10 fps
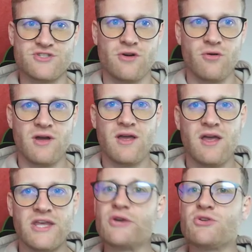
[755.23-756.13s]
or so.
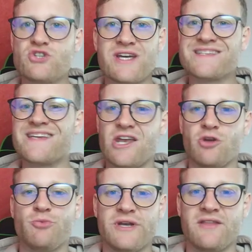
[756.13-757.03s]
You just
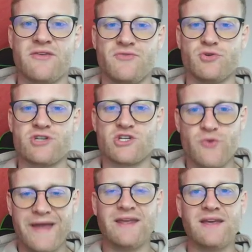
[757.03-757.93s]
cannot predict the future.
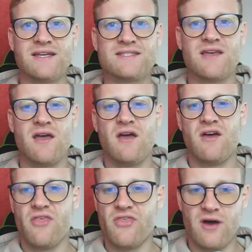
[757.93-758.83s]
Trading is
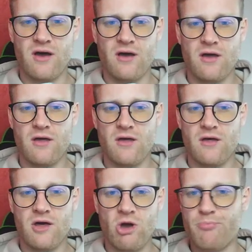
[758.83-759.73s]
the
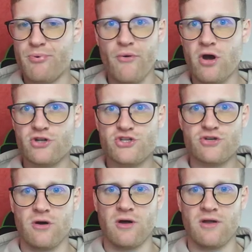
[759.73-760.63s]

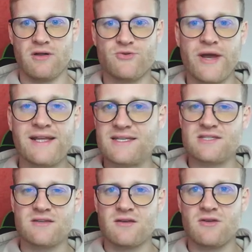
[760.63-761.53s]
approach, or trading
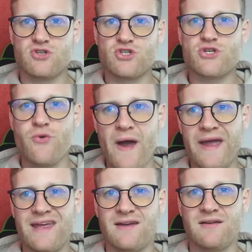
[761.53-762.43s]
is
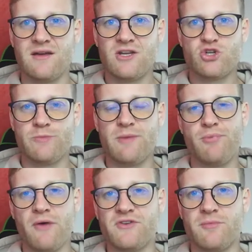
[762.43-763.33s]
trying to be
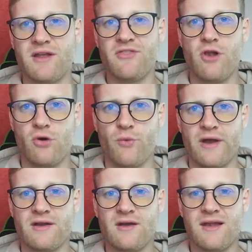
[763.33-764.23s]
profitable in the long
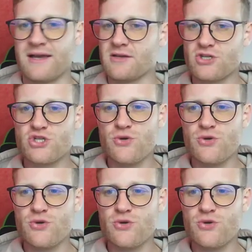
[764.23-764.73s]
run. Like,